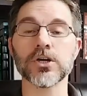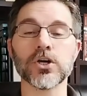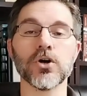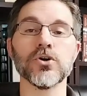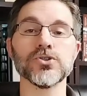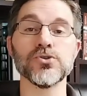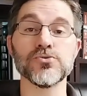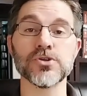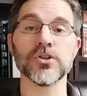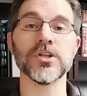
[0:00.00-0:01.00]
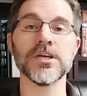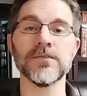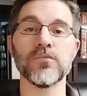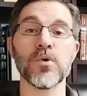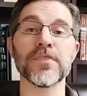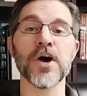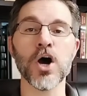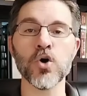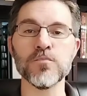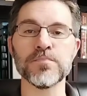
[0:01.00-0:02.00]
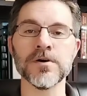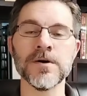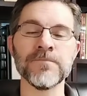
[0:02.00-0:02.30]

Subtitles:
encourage you to live with hope,